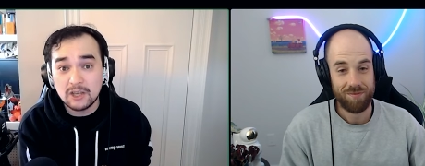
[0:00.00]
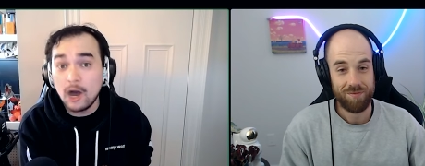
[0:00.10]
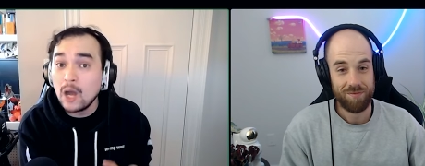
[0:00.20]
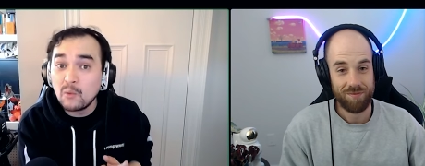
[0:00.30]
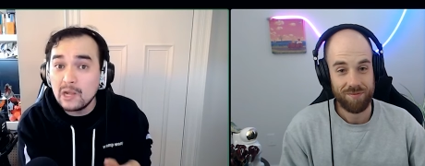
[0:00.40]

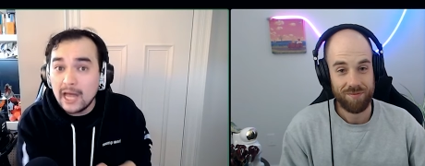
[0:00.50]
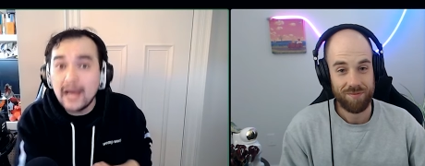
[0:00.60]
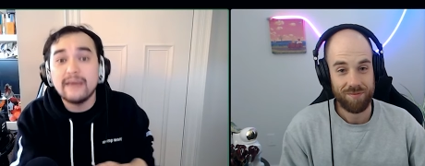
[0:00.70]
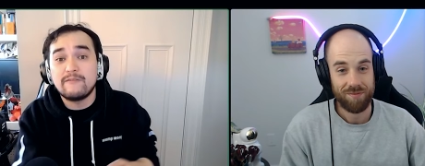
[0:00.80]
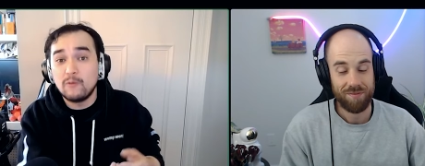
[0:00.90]
Speaker 1: Hanwha
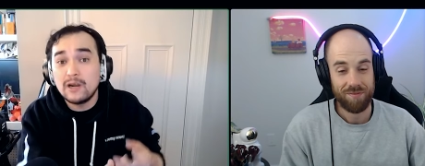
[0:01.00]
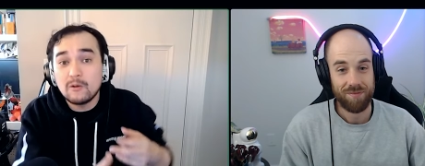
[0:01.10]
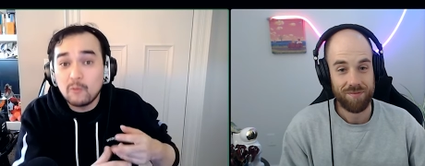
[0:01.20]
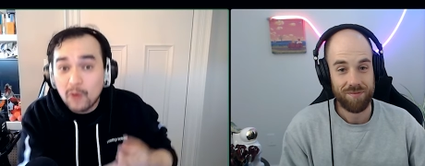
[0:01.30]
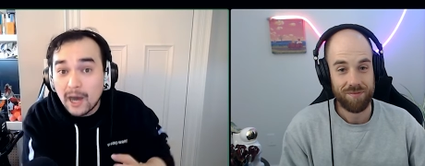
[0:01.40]
Life, what it
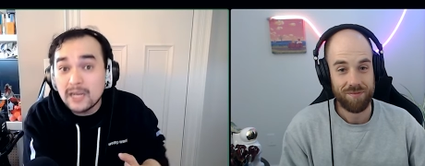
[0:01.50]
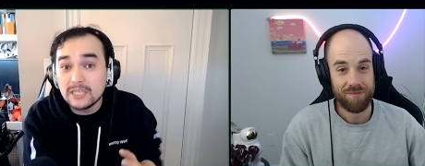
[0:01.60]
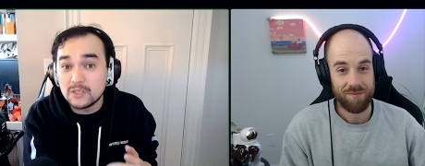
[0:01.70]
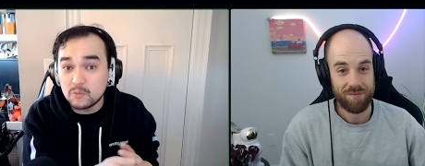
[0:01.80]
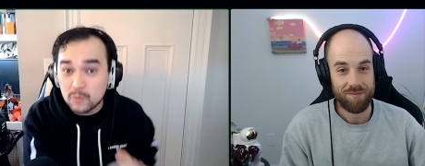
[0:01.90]

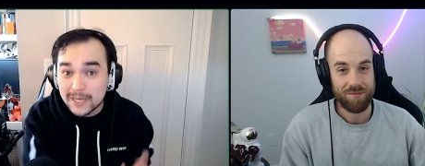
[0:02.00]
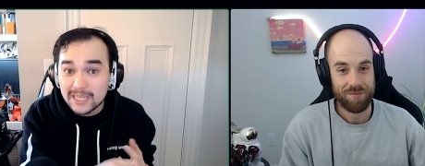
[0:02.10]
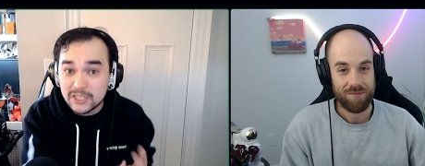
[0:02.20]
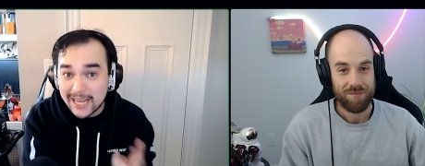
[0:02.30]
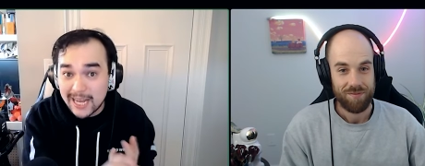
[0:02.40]
was with
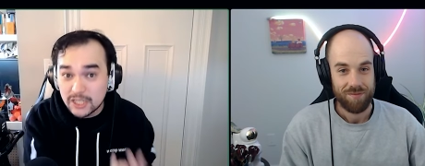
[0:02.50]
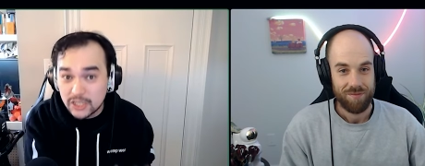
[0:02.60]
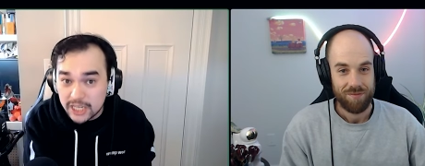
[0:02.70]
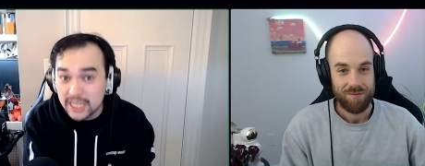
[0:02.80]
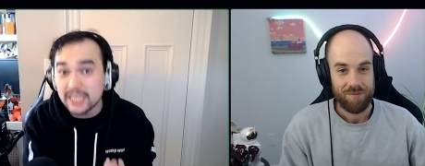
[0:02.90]
Gen
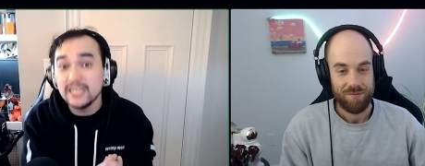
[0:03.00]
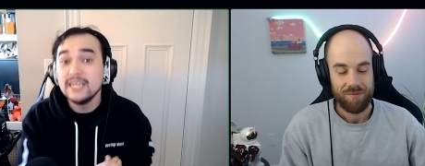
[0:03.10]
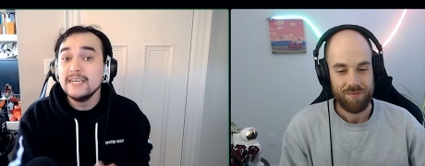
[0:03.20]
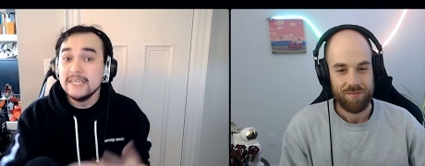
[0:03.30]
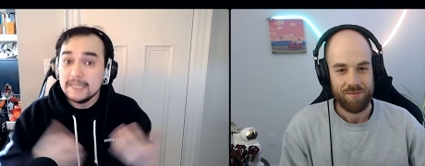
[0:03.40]
G.
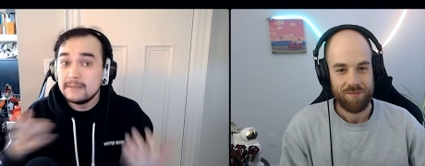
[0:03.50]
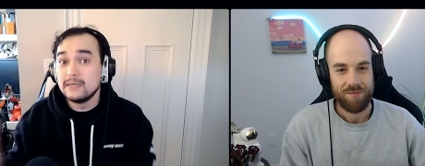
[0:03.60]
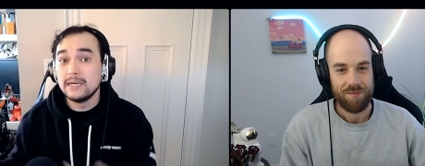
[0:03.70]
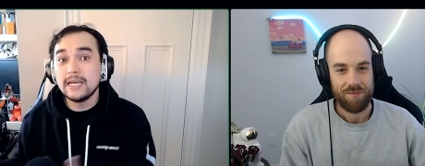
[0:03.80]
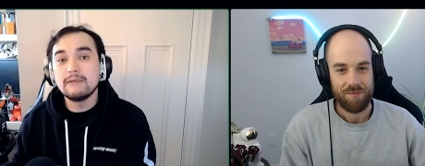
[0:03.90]

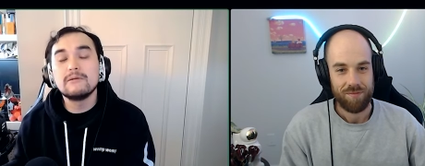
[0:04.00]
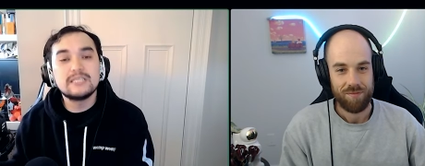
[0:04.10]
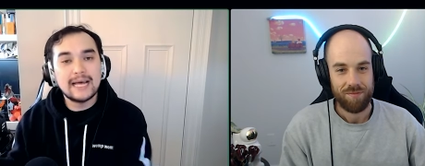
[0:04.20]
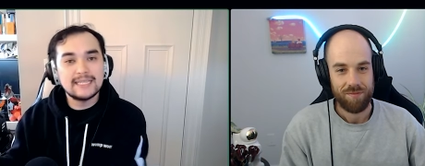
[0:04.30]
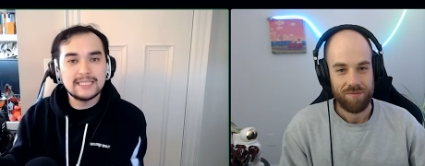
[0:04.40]
It was
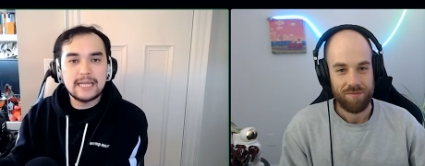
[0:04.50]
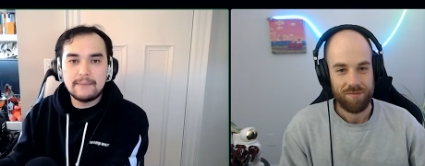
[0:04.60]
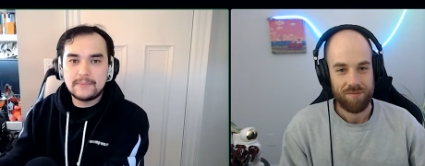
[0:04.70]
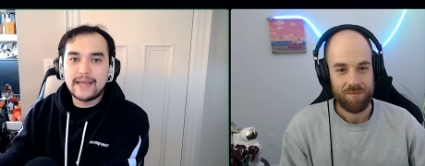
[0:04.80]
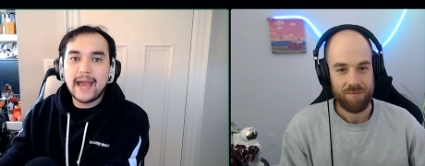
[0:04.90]
that step
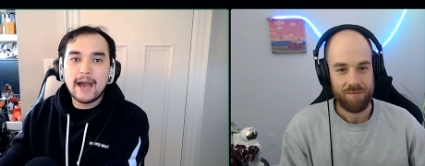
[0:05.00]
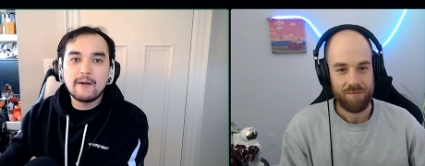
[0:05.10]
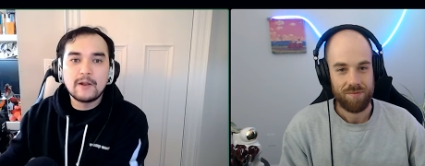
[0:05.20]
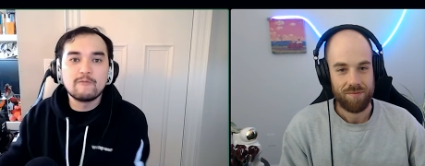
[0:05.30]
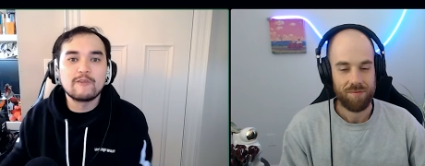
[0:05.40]
down
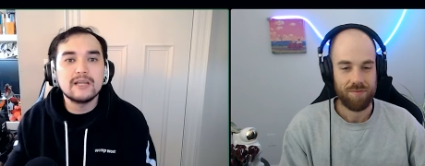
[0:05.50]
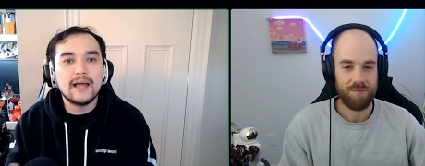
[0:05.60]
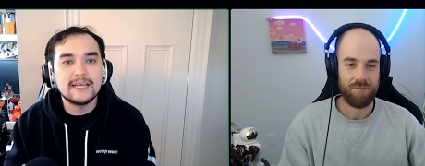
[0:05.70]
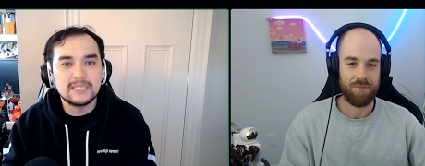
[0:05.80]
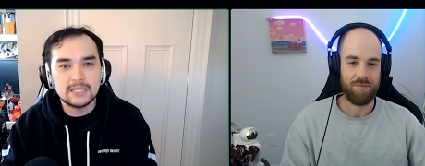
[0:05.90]
and
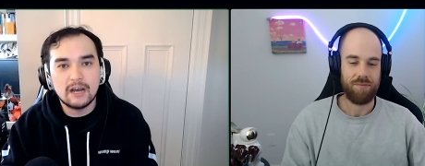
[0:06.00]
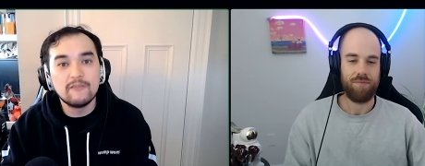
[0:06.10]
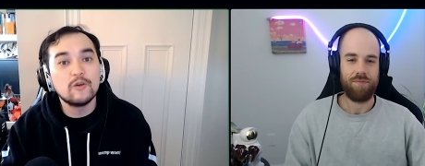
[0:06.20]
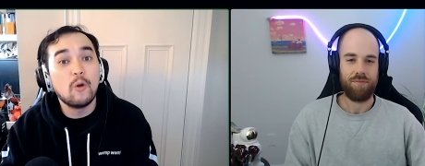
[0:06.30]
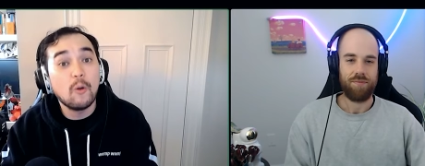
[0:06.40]
realizing, of
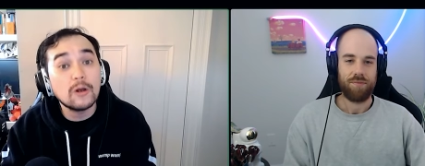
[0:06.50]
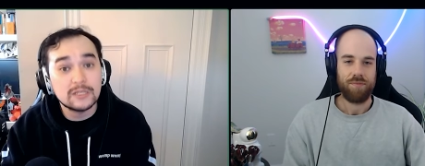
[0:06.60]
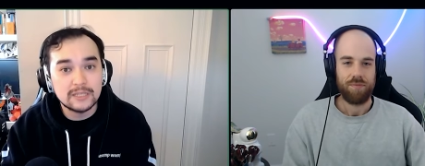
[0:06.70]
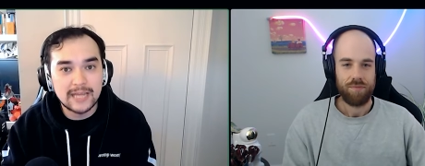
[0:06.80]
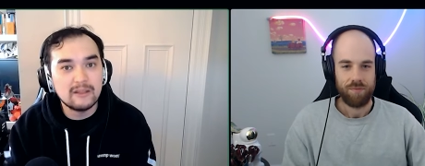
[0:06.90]
course,
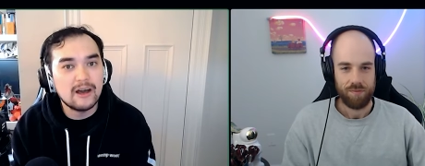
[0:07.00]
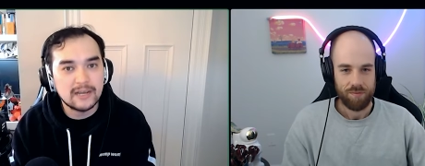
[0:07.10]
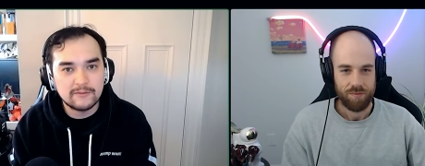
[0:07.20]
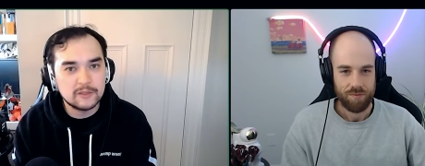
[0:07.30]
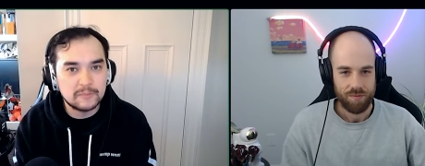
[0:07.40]
that
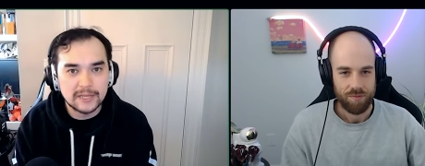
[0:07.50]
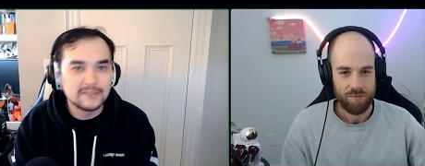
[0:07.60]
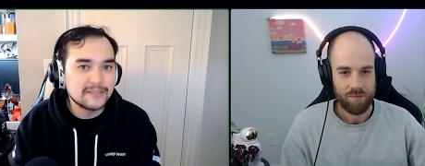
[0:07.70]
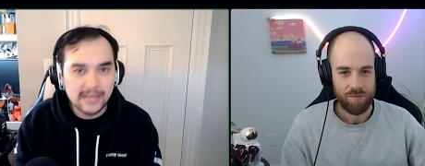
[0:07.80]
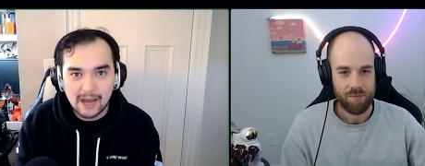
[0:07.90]
lock-in for the players
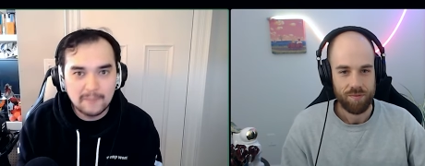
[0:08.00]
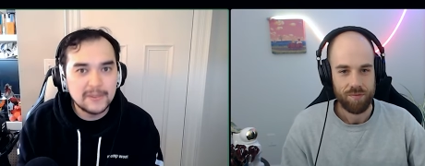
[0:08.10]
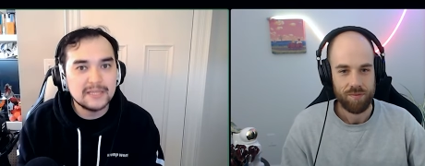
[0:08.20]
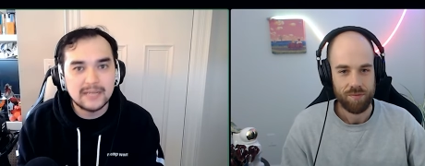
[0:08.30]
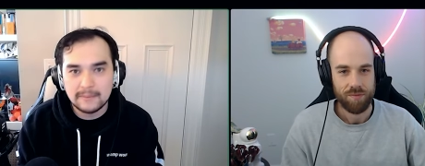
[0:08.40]
cannot be
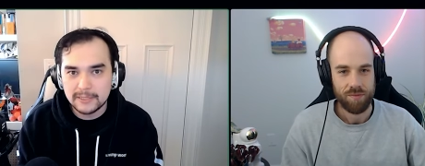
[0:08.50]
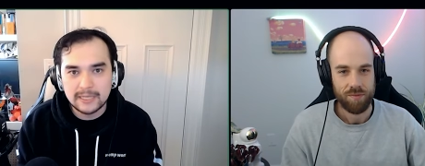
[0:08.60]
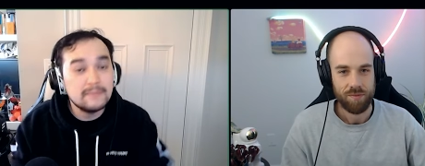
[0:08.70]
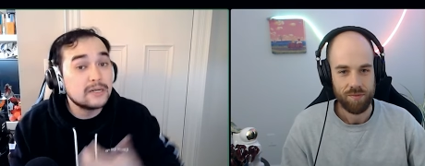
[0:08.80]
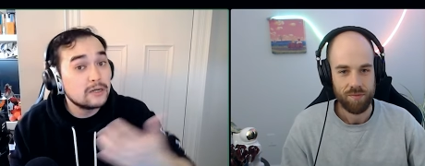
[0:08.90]
the type of
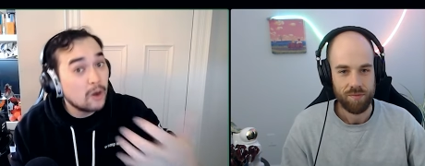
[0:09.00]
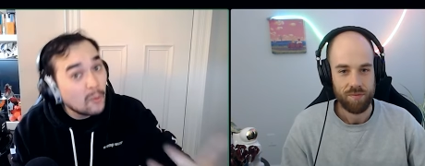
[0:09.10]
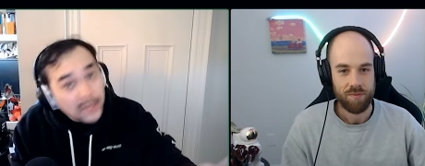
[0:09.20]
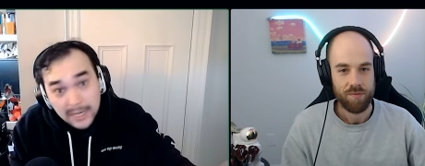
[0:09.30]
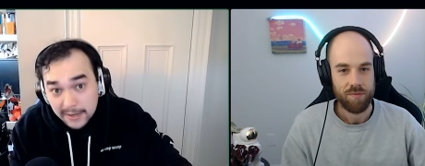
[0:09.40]
same, but
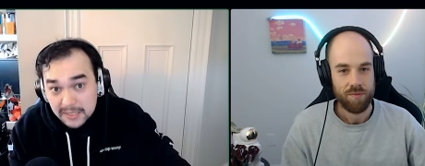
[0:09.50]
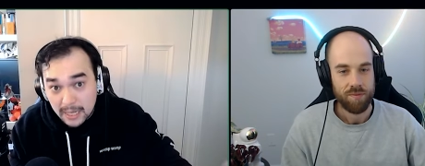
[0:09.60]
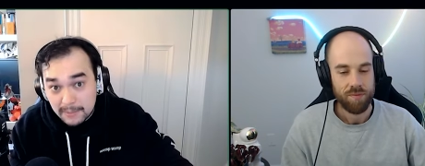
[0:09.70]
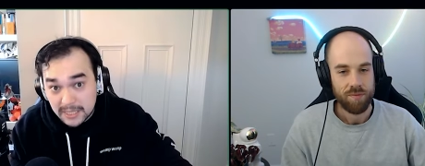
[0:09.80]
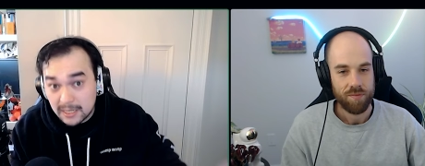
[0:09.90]
knowing it is
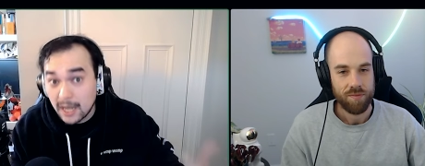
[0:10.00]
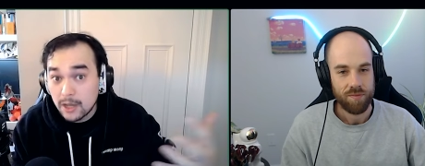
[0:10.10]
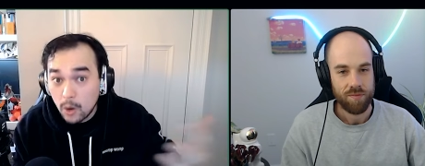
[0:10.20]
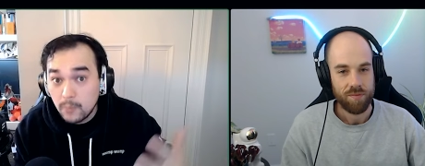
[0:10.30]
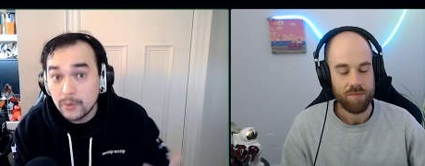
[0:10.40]
M S I, you
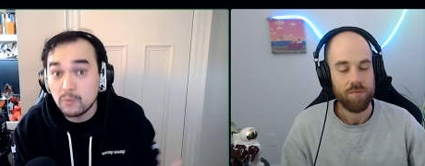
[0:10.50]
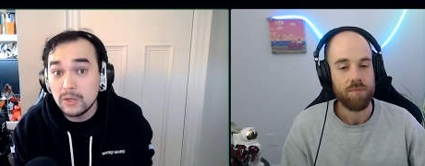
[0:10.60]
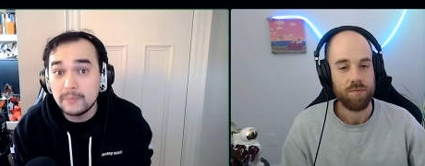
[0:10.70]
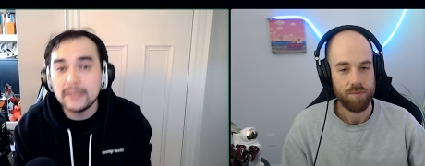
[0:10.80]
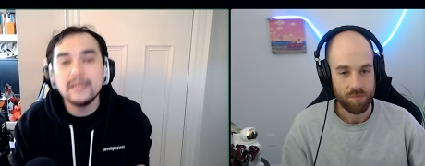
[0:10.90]
hoped it
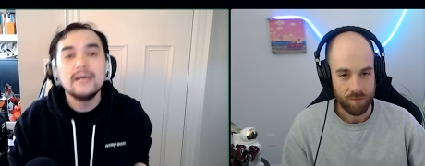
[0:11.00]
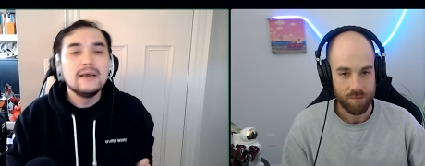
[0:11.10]
would be.